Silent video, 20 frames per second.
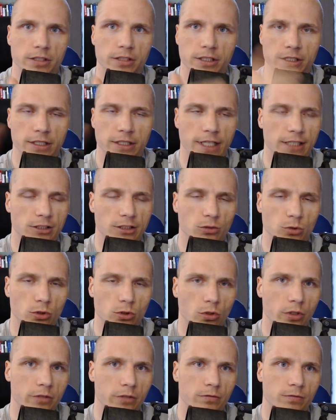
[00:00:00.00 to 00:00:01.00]
Yes, it was
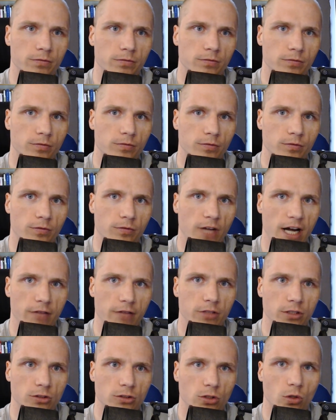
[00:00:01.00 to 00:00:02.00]
only 5
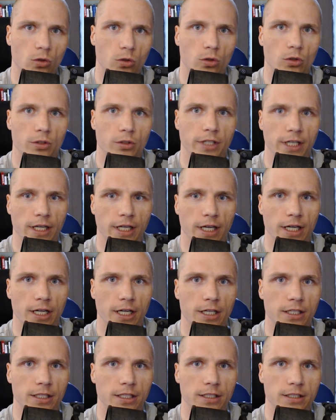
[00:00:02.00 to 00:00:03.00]
years old
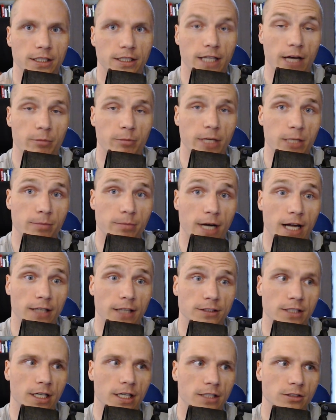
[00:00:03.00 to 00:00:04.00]
and it didn't have many miles
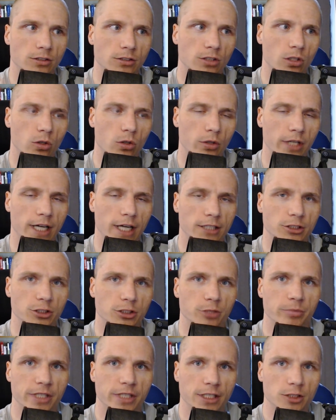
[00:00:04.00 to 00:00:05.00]
on it, so that should
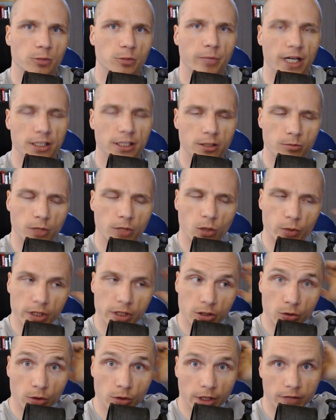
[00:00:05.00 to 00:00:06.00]
be expected, but we
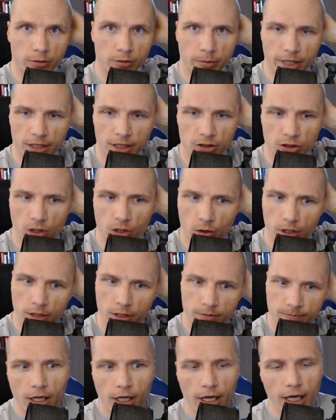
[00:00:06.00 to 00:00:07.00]
do live in
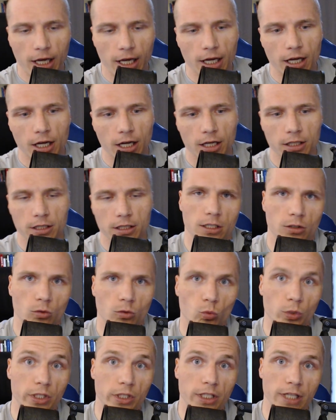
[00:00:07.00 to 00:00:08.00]
Minnesota, and
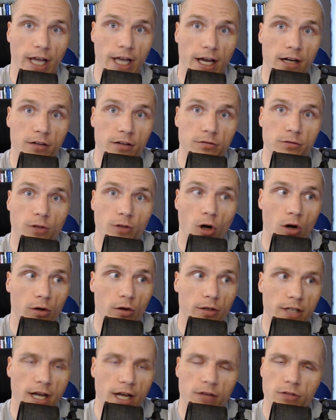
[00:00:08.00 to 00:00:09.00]
we have
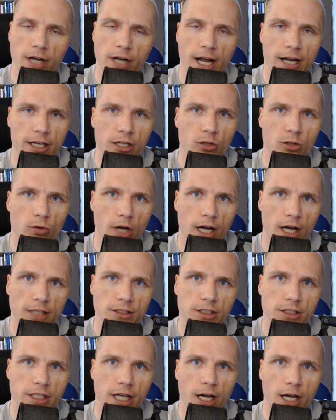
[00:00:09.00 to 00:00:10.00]
never had it garage
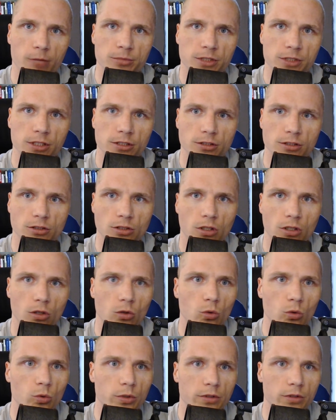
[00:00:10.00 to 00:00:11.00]
kept, so
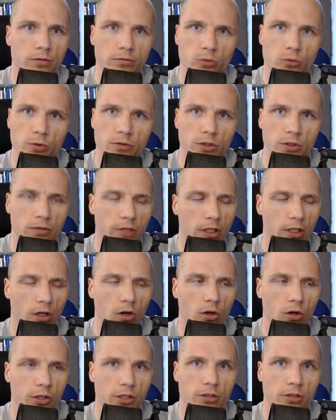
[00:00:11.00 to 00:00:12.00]
we've driven it
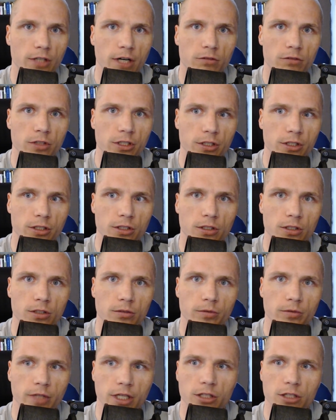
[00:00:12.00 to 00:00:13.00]
all year, every
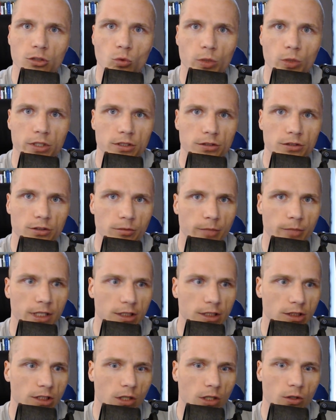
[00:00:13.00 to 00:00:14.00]
year in the winters of
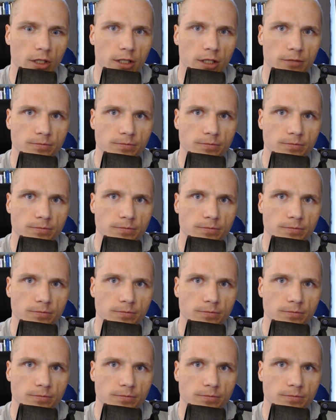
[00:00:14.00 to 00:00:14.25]
Minnesota.